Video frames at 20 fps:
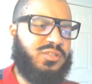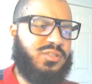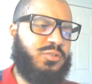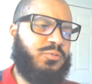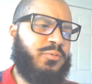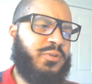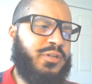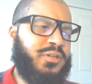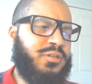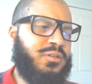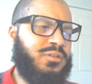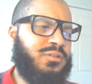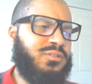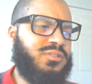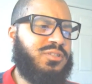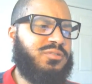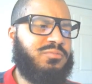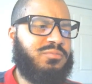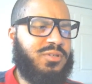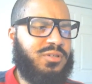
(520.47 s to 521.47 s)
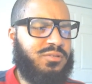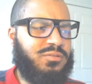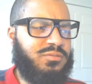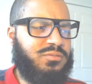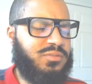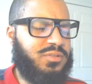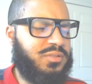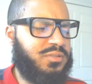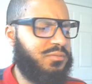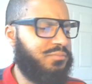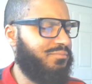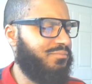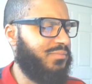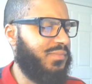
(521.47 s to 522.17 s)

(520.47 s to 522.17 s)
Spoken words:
To grill, to roast.